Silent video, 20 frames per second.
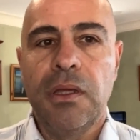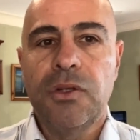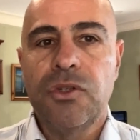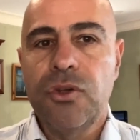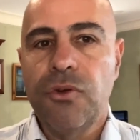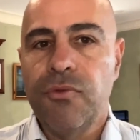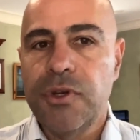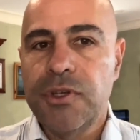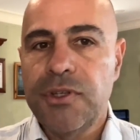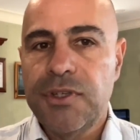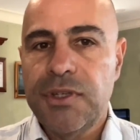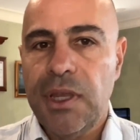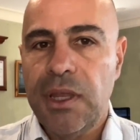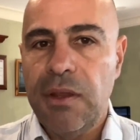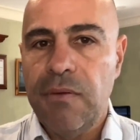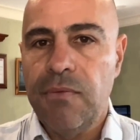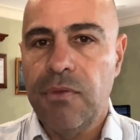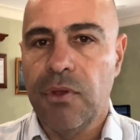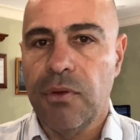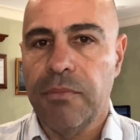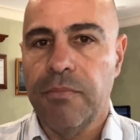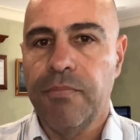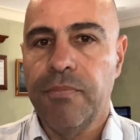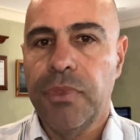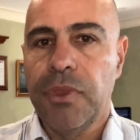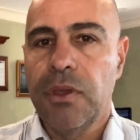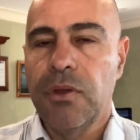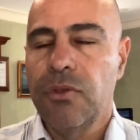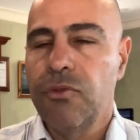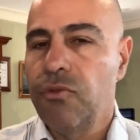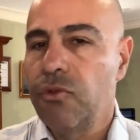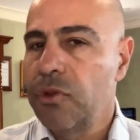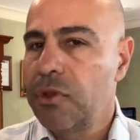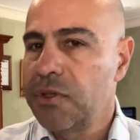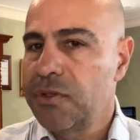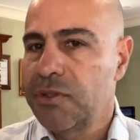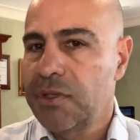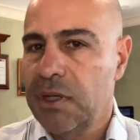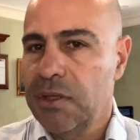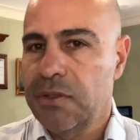to receive them through the
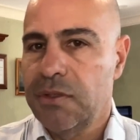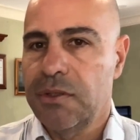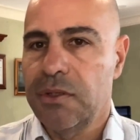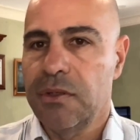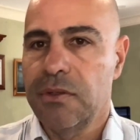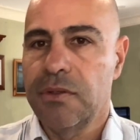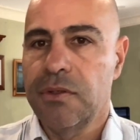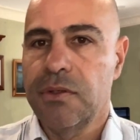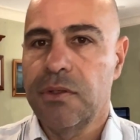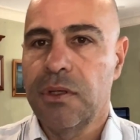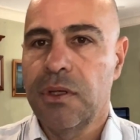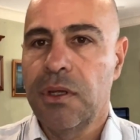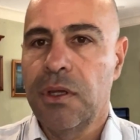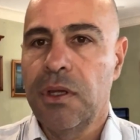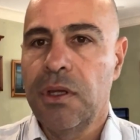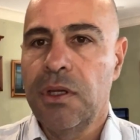senses,